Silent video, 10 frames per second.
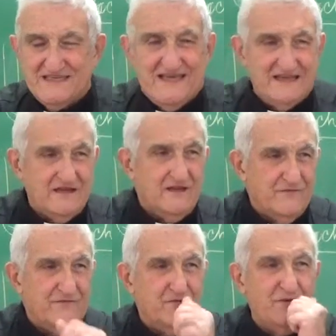that in a
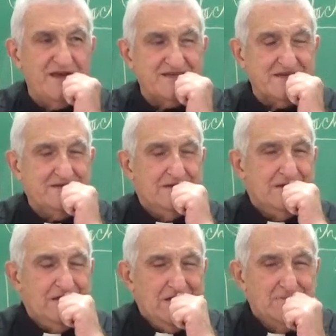few weeks,
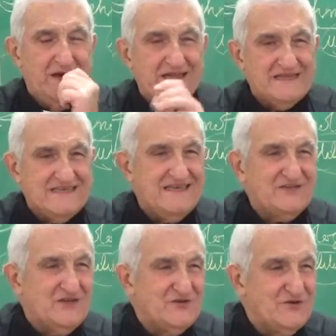many
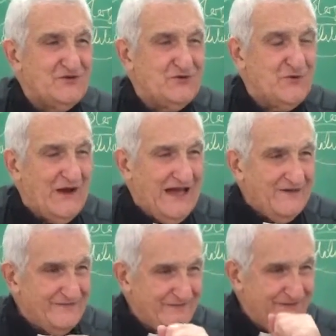sensations you
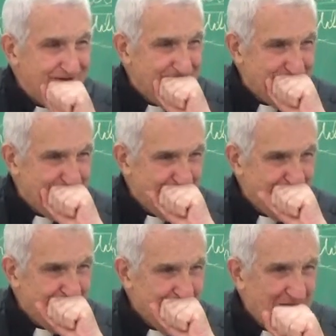have,
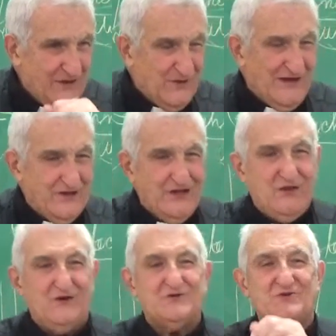you are not
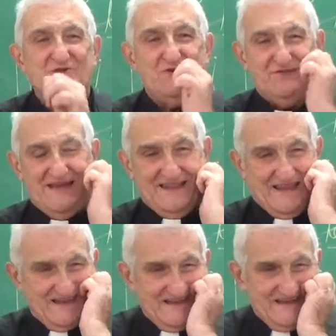conscious of that,
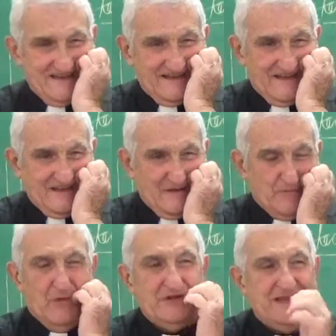
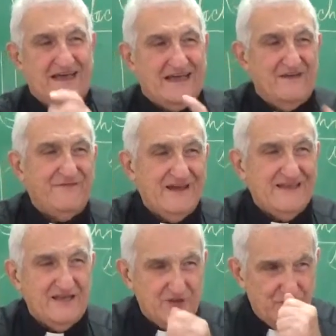but they are
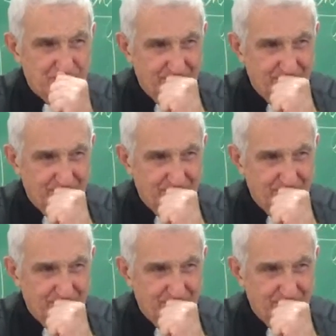affecting you.